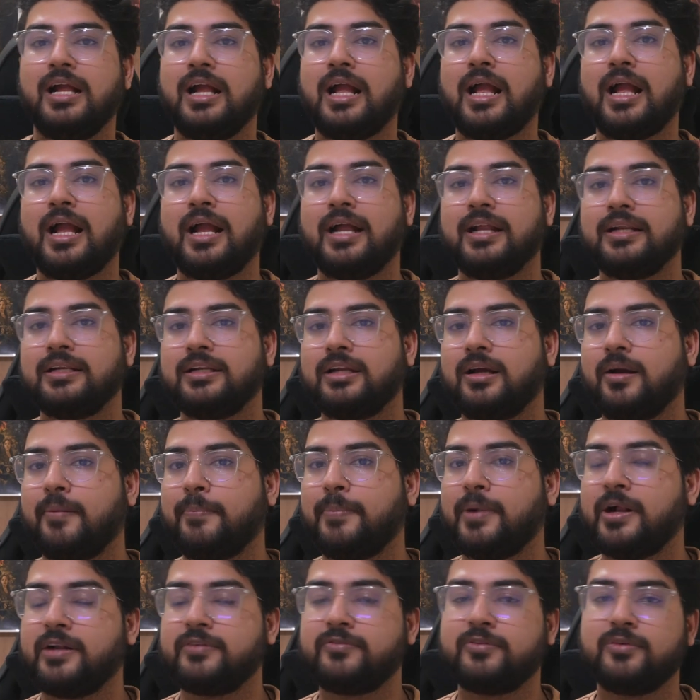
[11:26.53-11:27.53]
And
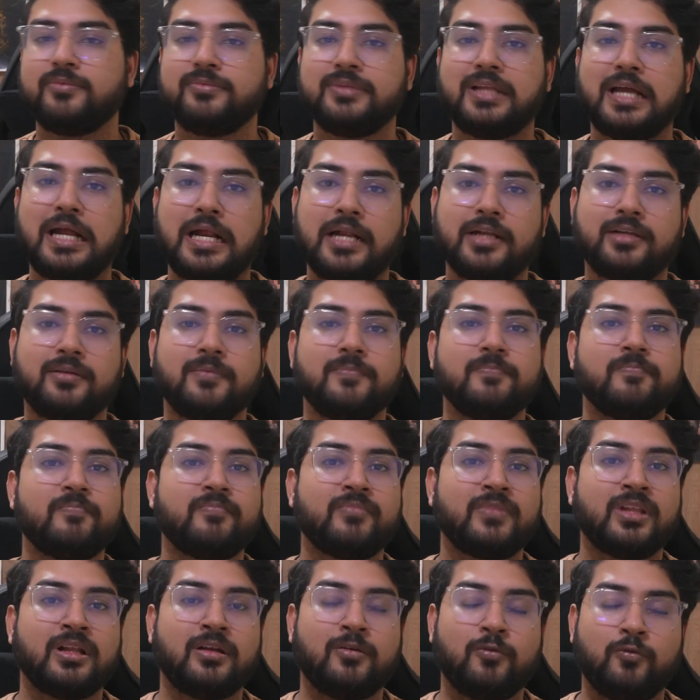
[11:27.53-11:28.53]
apart from that,
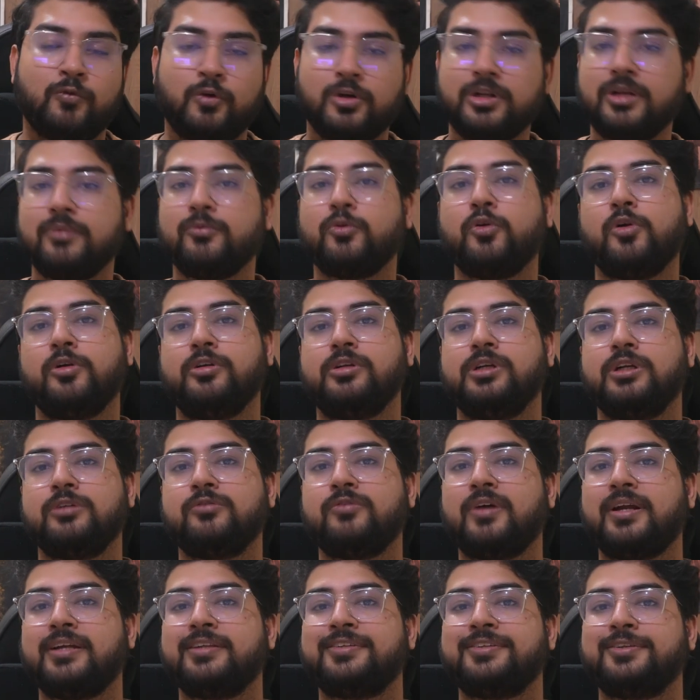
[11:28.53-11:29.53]
what I'm going to
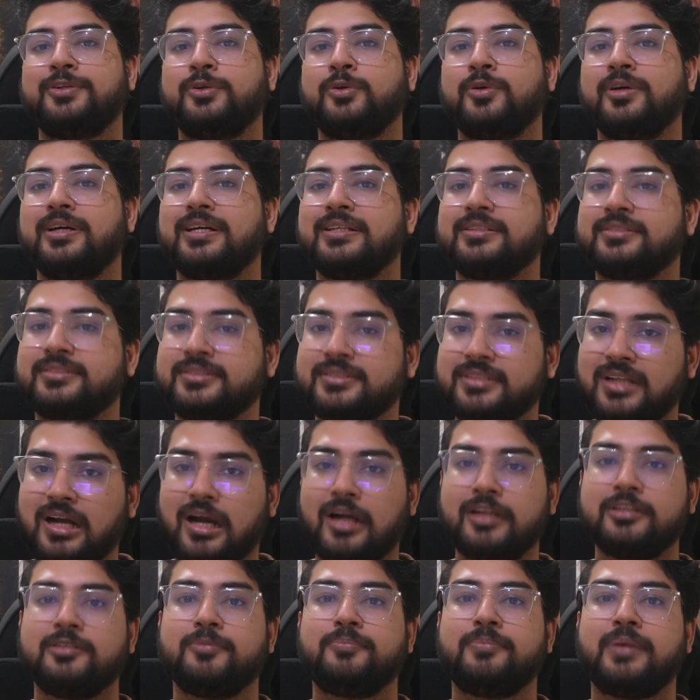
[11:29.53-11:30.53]
advise you is
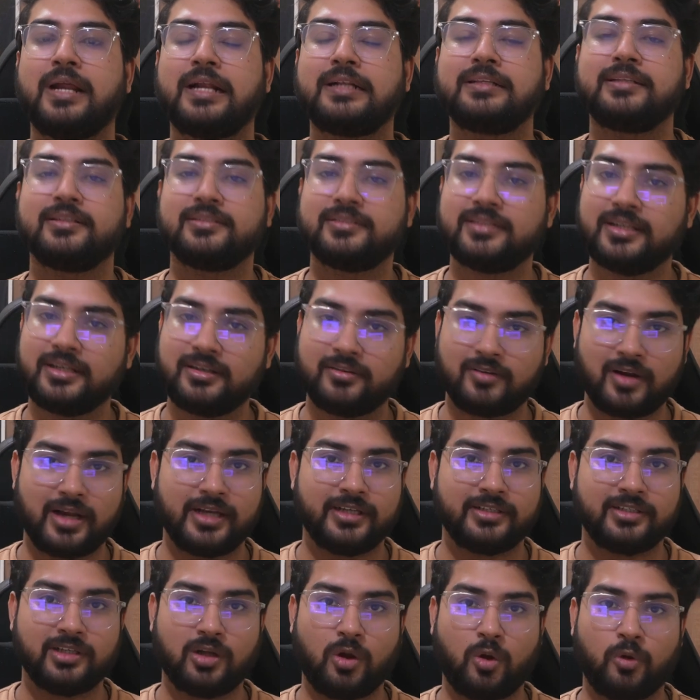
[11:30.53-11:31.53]
start practicing
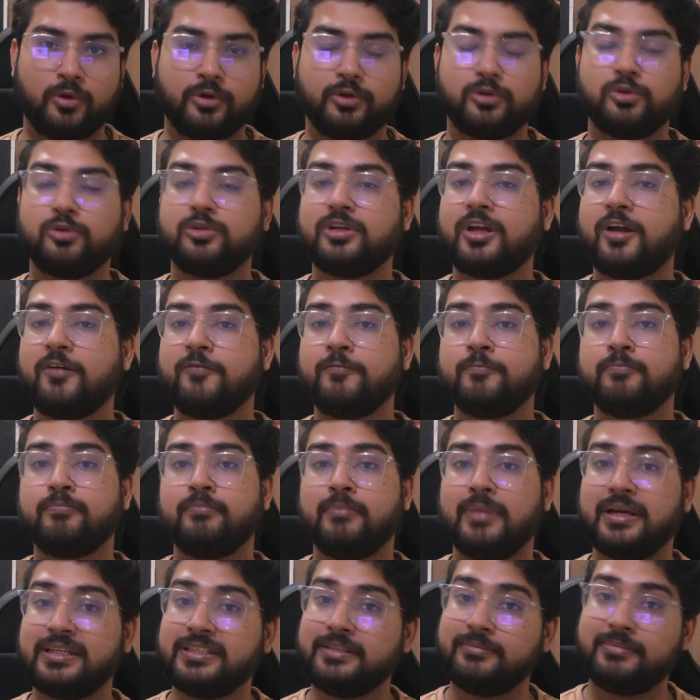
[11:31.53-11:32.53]
right now. You don't have
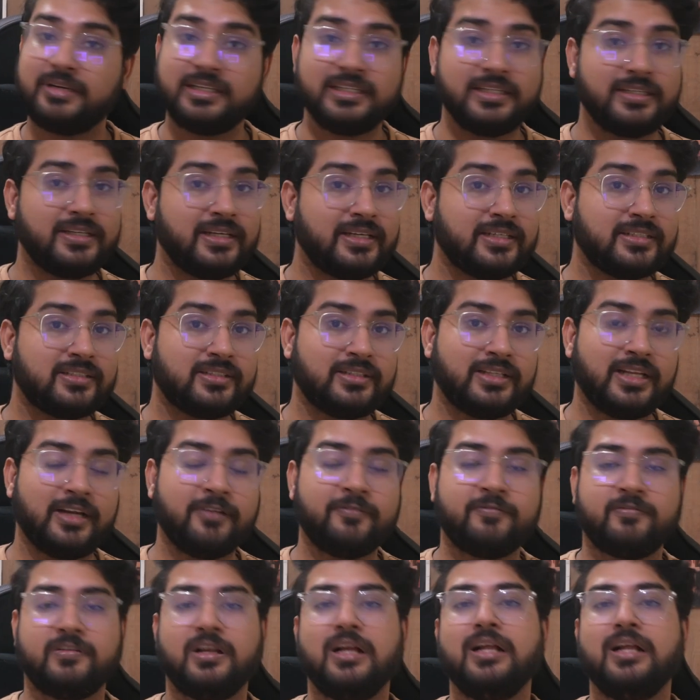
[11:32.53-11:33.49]
many, many days left.